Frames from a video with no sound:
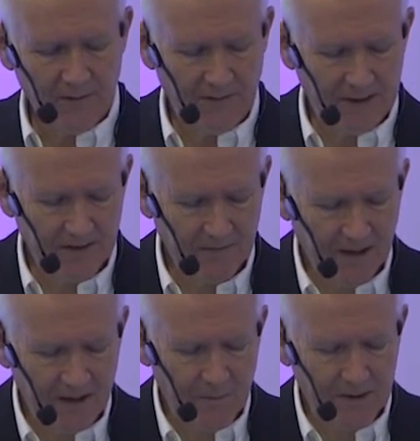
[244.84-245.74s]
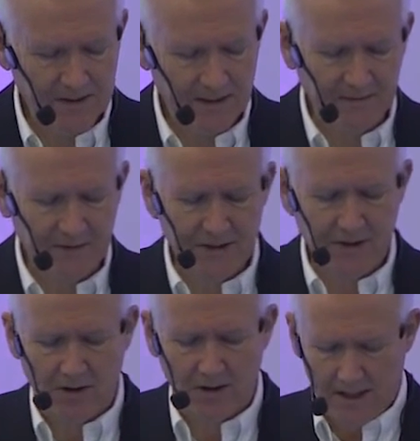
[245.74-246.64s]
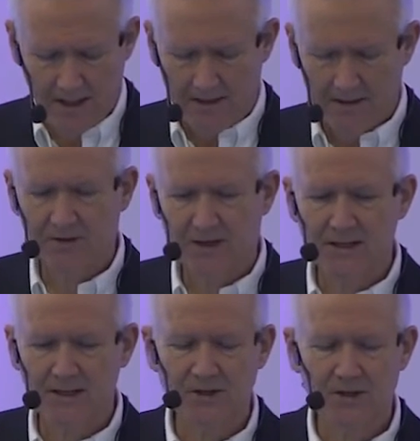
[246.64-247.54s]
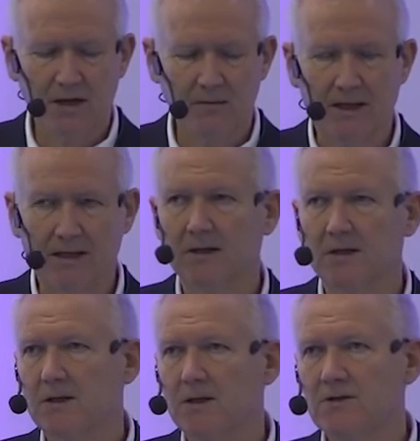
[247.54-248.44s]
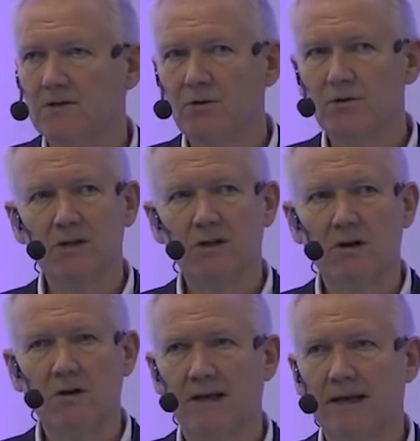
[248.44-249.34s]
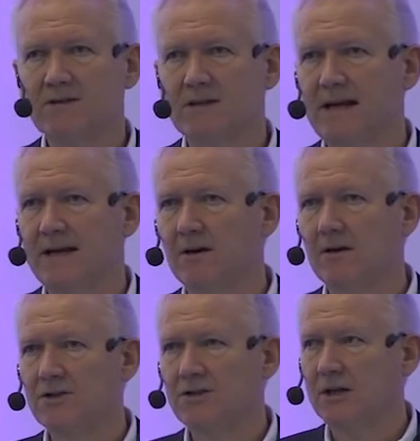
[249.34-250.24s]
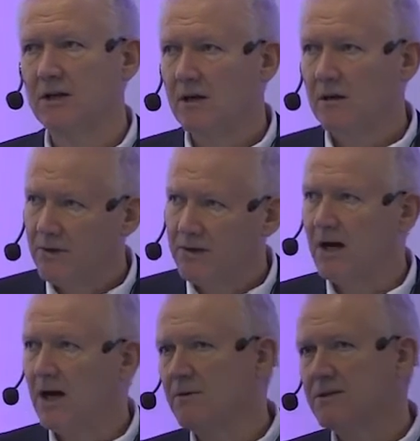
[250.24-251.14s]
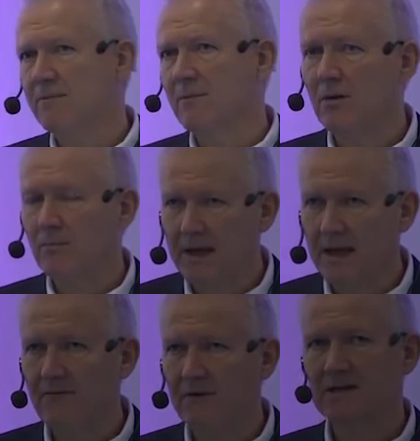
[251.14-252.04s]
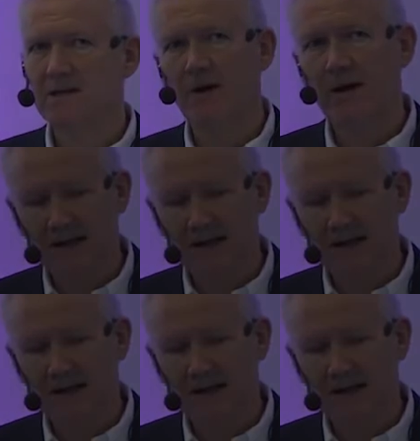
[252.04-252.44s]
the face of the earth because it never saw the transitions coming. So Moore's Law gave us the technology, but Darwin's about behavior, it's about